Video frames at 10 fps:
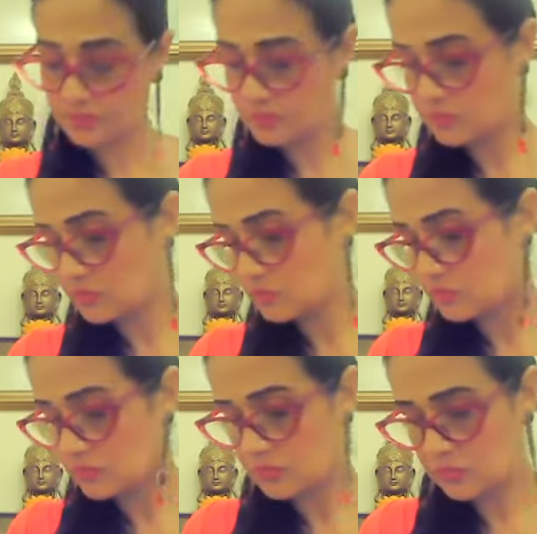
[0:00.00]

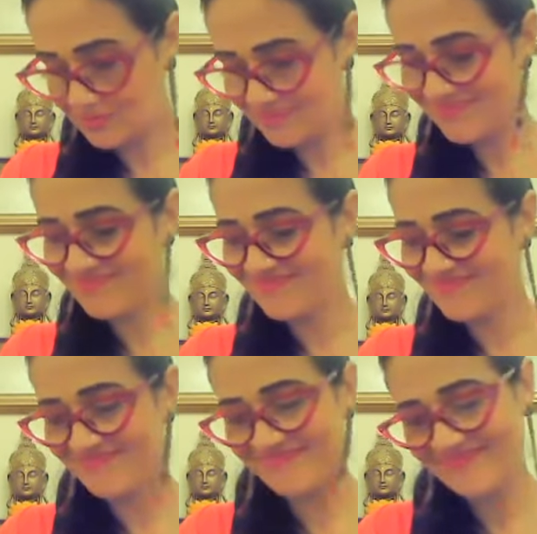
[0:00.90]

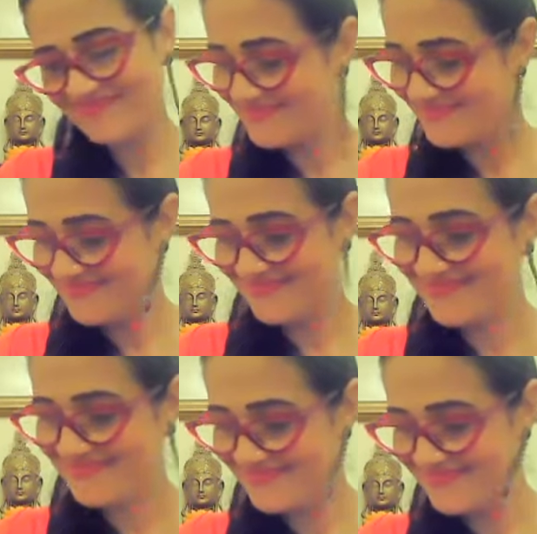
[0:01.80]

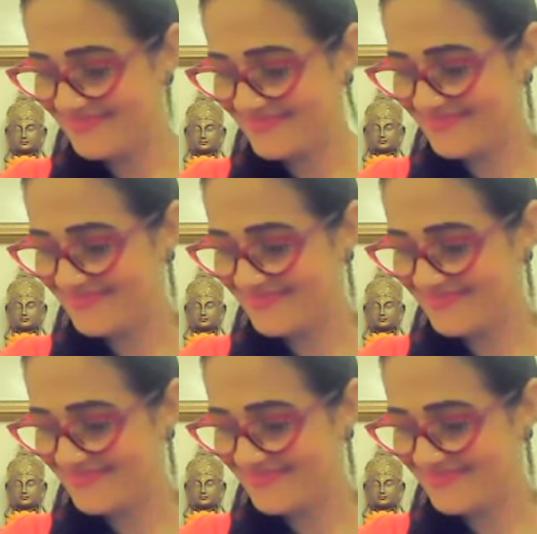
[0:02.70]
(silence)